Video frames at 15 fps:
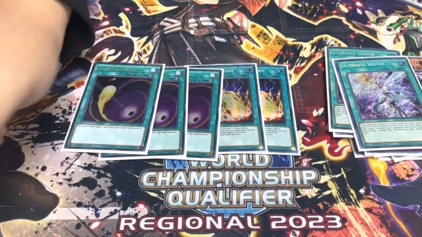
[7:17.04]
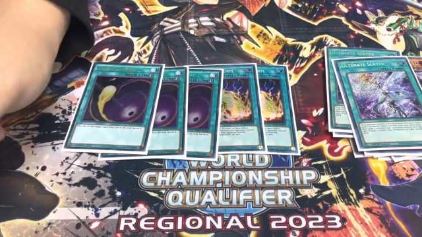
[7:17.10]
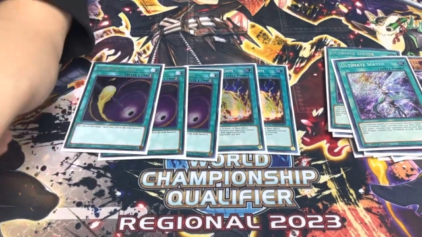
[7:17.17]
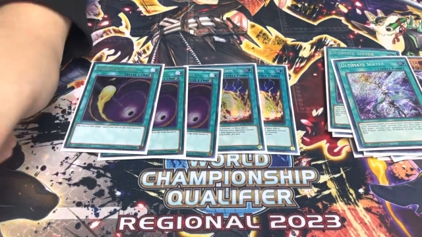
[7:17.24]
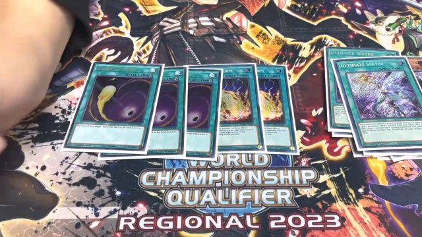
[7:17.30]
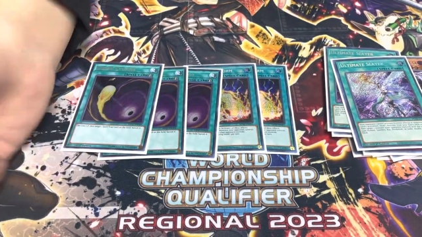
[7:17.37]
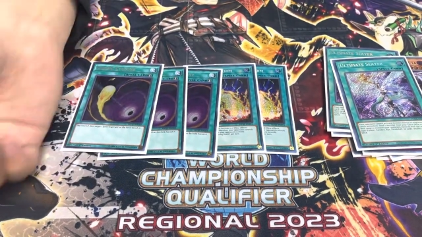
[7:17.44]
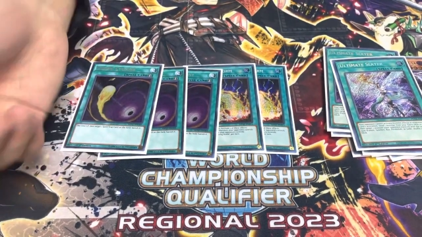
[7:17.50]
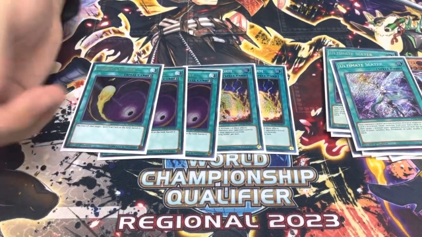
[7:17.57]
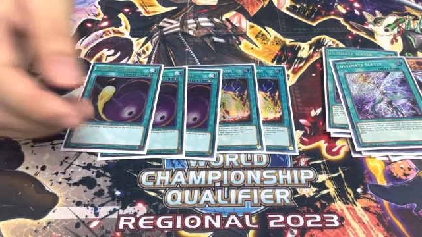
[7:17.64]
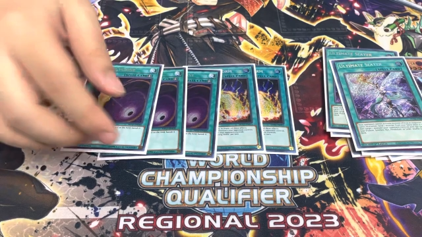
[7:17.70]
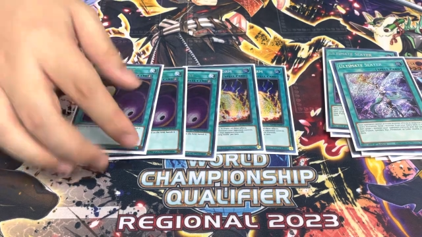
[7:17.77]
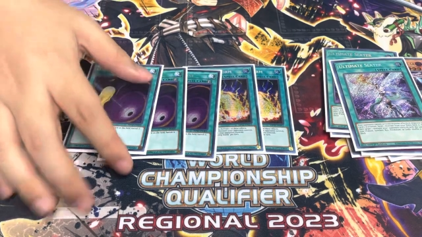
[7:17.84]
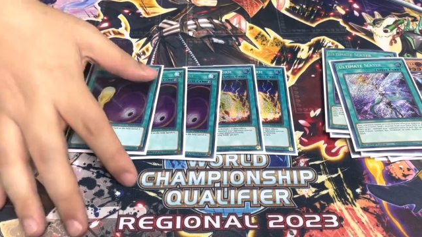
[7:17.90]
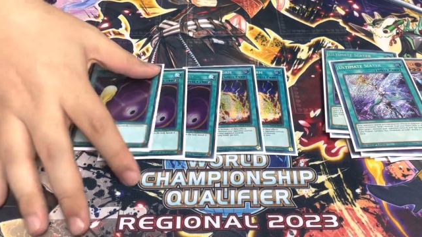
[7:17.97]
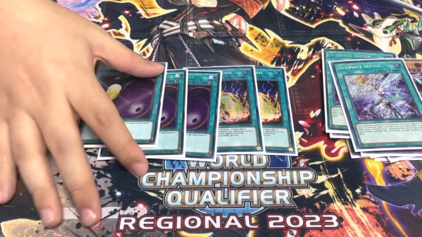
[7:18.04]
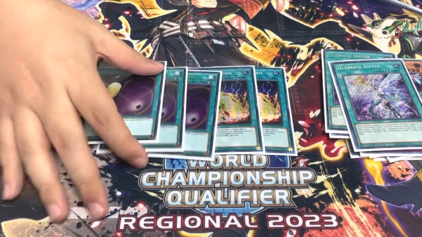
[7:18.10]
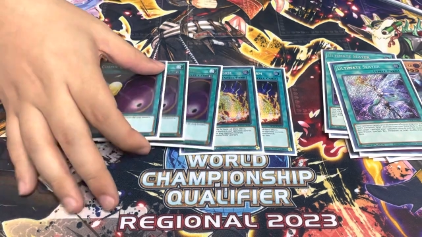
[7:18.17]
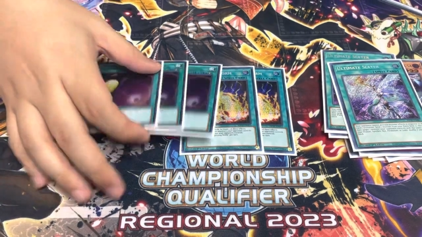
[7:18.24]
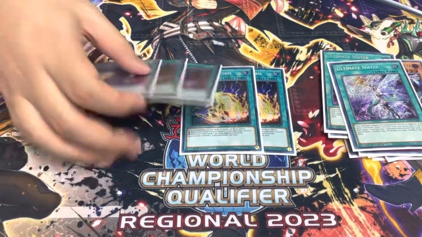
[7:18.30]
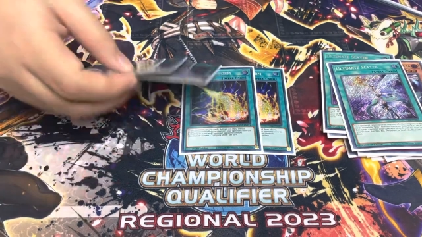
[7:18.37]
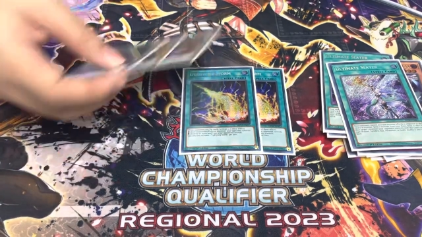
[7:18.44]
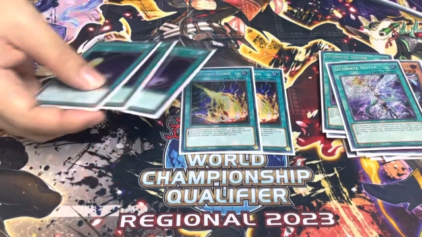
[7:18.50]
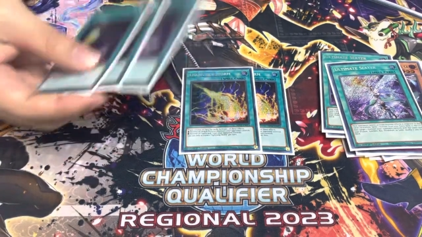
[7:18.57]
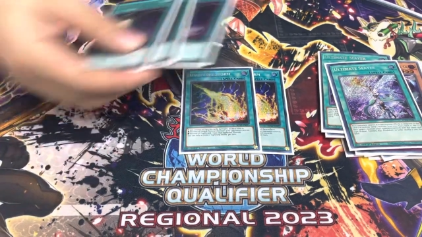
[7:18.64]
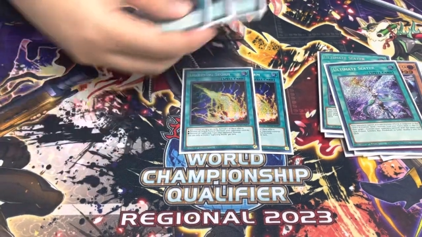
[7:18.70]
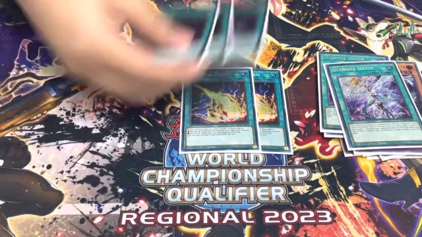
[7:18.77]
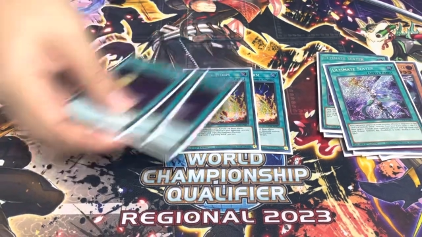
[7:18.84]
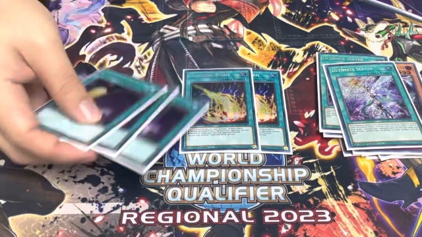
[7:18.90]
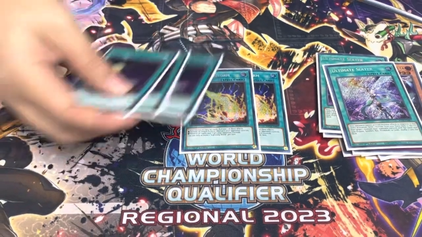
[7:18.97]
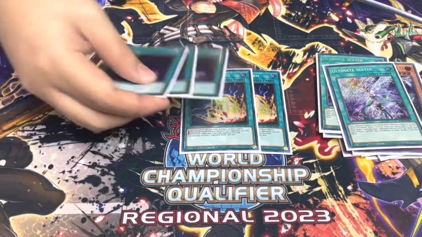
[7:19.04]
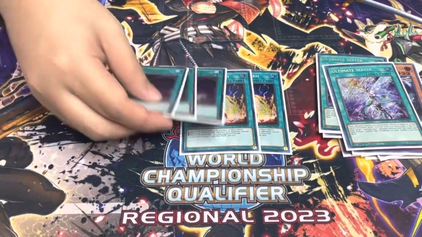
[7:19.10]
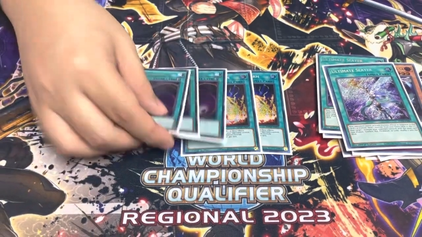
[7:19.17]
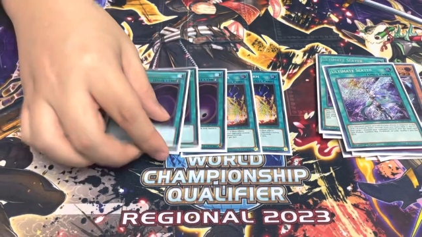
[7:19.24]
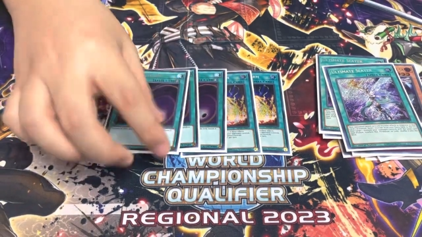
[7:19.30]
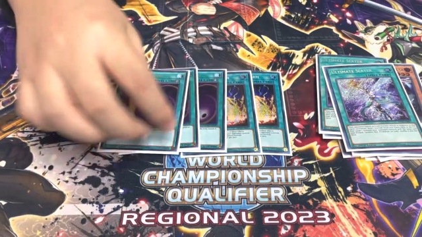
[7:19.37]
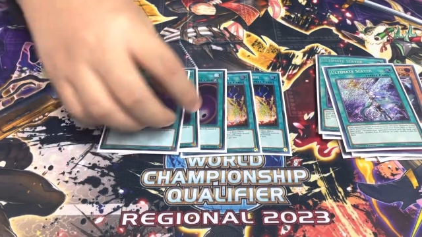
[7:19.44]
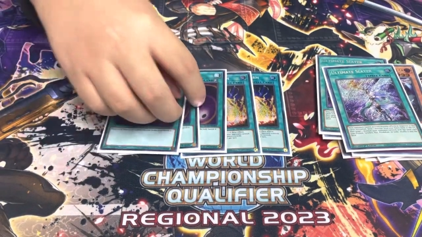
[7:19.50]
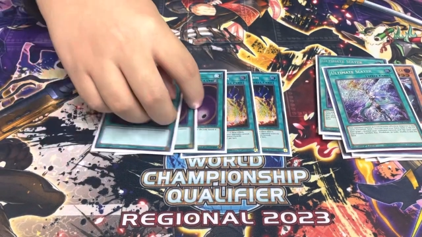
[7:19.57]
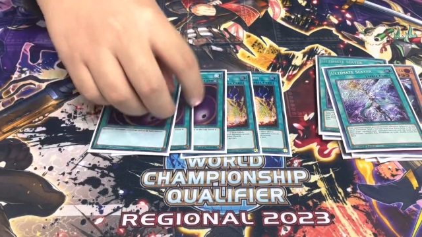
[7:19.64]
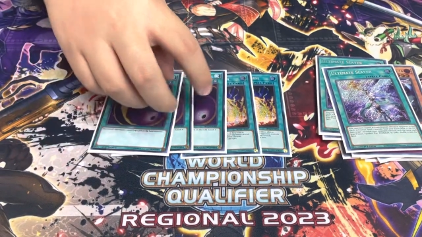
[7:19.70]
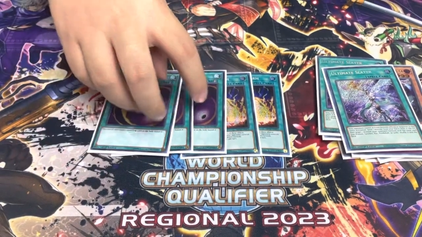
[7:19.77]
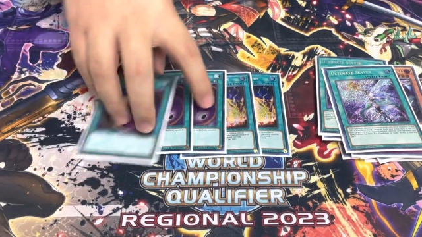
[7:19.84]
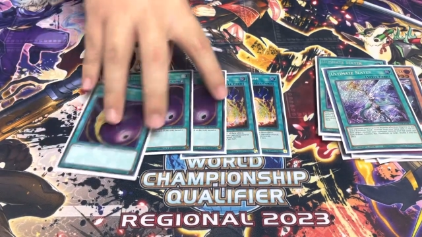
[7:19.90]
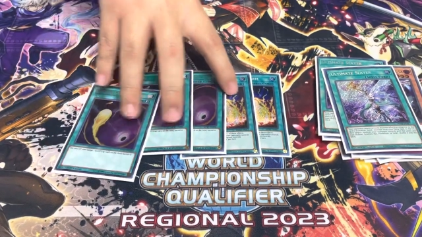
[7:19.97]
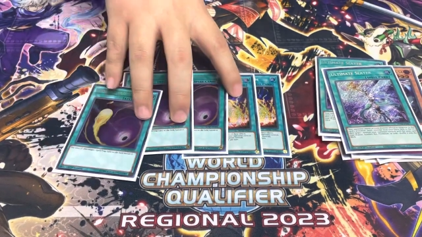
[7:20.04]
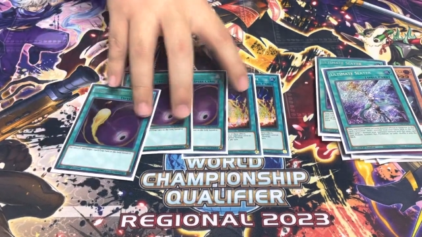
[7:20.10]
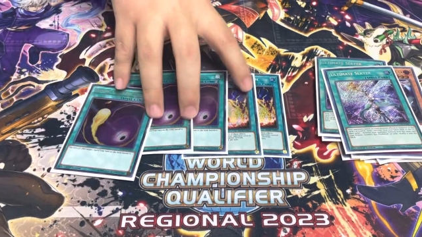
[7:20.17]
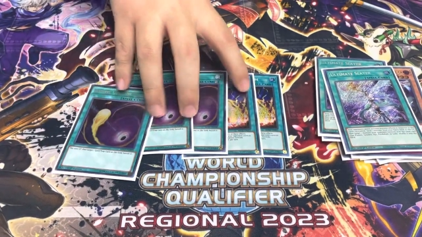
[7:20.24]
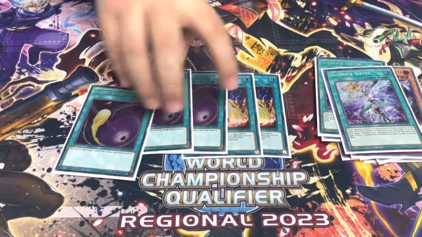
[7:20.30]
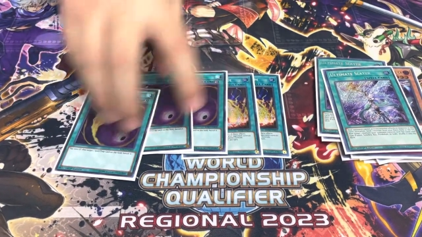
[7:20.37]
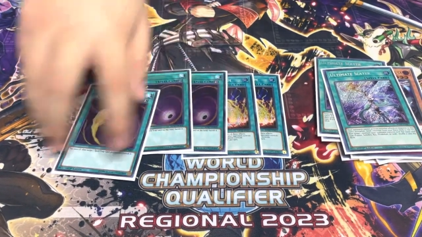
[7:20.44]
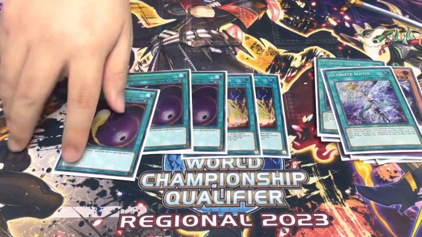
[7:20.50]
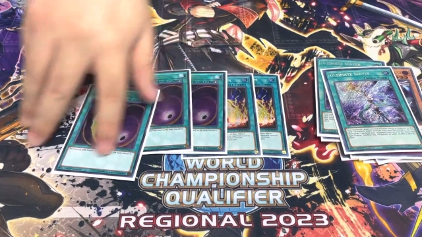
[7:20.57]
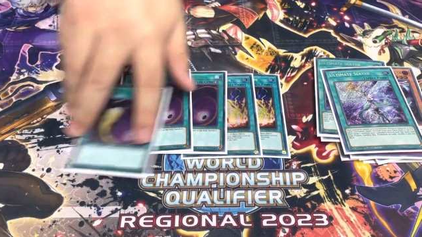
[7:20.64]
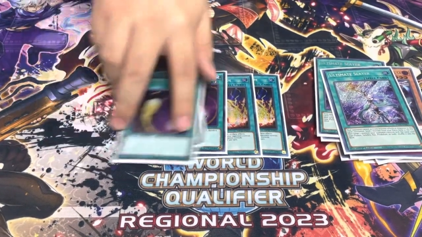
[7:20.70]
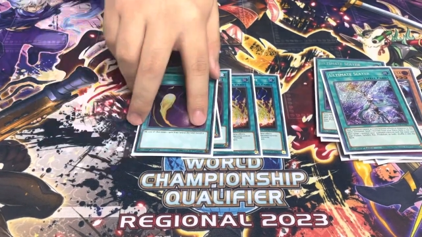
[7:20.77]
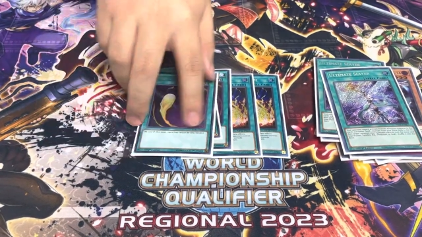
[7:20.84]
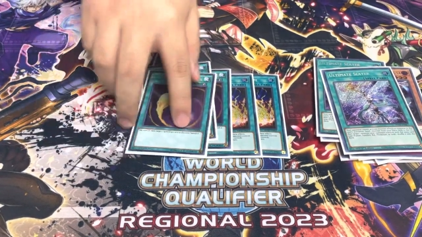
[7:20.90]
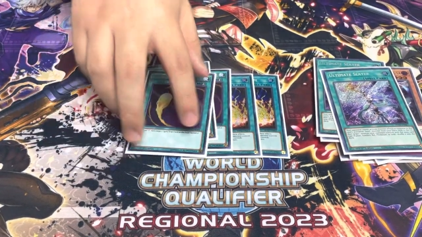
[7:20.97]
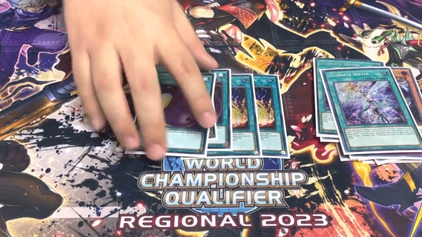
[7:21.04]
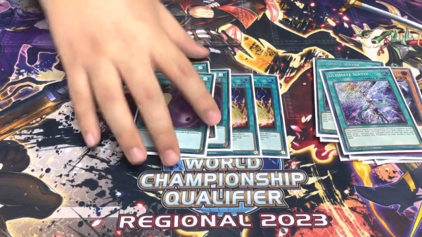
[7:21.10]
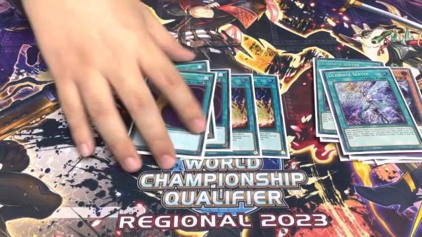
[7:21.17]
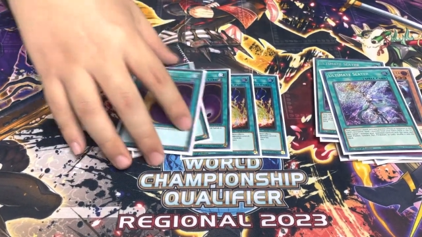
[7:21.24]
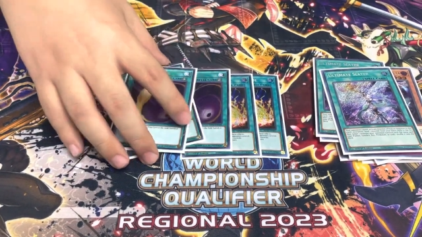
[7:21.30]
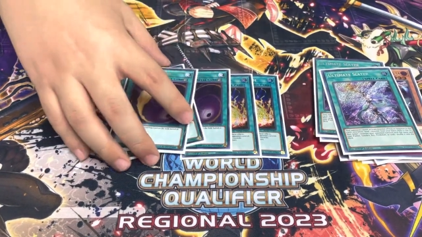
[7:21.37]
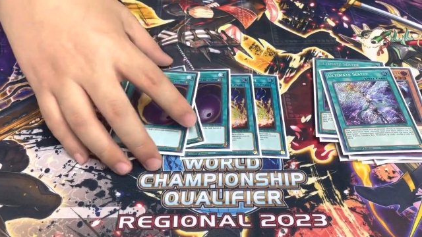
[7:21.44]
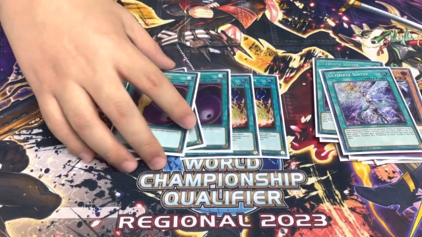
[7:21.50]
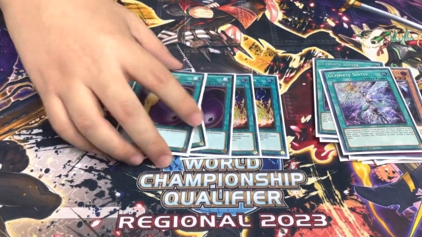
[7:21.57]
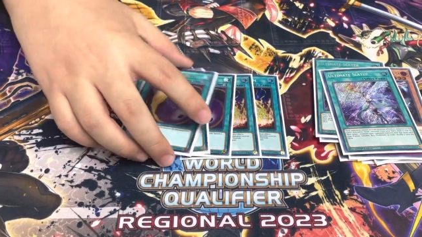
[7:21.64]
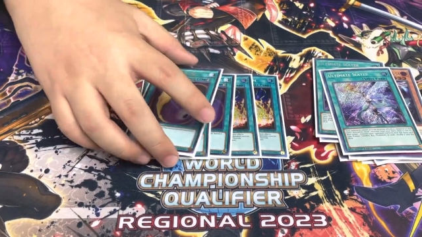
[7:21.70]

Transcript: Nobody's mouth can be seen.